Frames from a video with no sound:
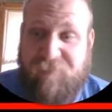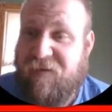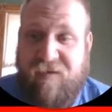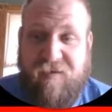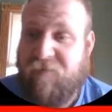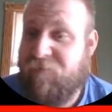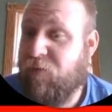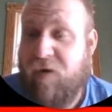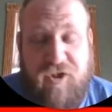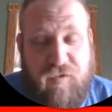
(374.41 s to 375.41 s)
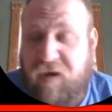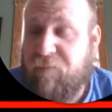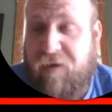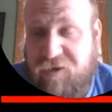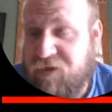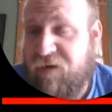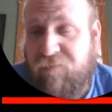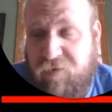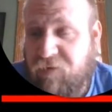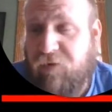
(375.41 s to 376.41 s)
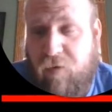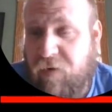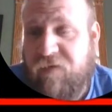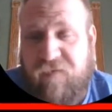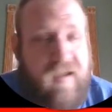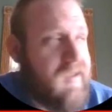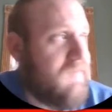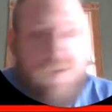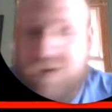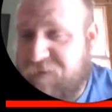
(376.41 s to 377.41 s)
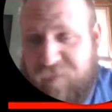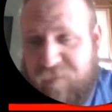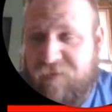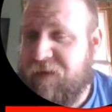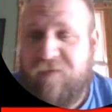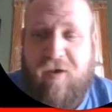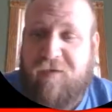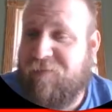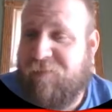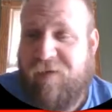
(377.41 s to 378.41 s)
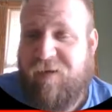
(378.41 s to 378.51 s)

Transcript: If you want to train a pigeon and put a little note on its leg and send it to me, that's awesome.